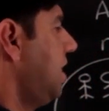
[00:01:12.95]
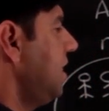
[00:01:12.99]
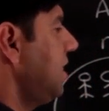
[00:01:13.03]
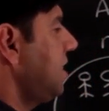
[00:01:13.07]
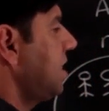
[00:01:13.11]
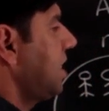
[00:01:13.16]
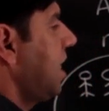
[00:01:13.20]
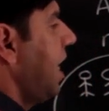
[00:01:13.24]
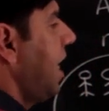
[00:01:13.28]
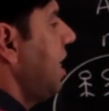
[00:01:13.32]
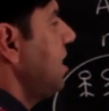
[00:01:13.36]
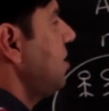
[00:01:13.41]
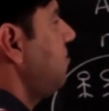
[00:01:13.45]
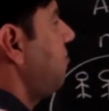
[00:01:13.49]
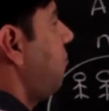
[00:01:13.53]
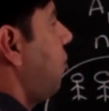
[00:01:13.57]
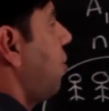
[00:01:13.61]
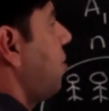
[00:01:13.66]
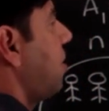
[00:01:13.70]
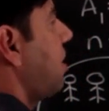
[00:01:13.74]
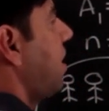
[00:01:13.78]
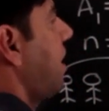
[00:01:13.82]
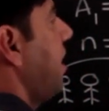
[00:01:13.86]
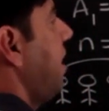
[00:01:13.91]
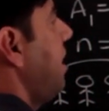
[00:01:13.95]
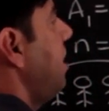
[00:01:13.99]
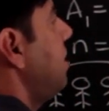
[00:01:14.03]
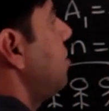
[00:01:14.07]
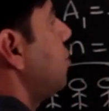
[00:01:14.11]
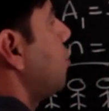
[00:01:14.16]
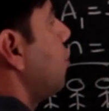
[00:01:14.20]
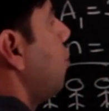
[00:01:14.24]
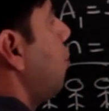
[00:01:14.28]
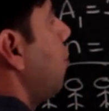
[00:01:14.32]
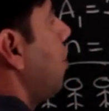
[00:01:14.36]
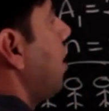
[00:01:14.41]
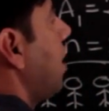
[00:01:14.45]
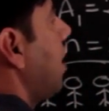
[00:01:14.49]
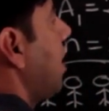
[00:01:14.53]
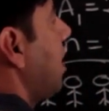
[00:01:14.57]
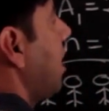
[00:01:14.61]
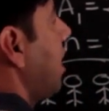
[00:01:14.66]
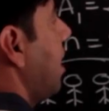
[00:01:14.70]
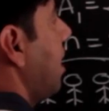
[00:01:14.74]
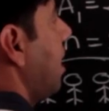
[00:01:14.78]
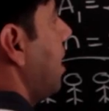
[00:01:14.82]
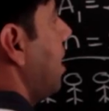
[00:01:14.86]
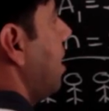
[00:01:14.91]
This guy is 40. So
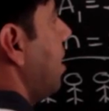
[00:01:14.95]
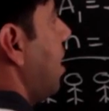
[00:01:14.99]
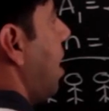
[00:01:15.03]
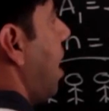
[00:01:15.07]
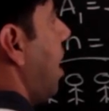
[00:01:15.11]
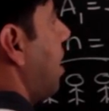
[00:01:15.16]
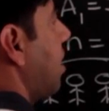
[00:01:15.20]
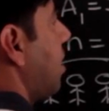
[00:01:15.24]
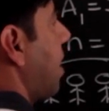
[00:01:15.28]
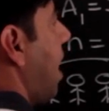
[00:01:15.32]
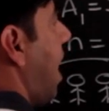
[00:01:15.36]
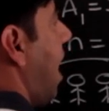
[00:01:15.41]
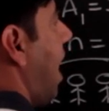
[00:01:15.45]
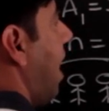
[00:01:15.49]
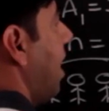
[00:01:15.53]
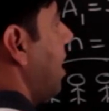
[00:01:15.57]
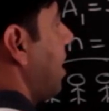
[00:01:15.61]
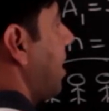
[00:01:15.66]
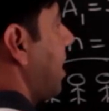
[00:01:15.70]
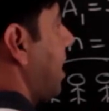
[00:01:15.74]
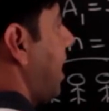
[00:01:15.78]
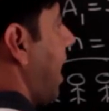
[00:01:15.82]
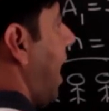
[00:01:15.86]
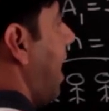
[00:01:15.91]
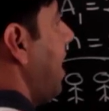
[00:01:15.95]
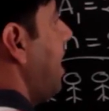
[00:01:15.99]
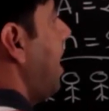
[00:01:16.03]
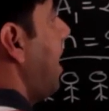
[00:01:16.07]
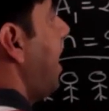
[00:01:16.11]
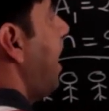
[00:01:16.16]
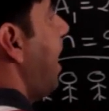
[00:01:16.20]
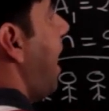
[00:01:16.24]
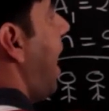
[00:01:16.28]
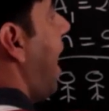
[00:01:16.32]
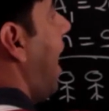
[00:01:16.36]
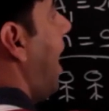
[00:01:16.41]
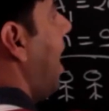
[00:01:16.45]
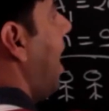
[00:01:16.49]
can I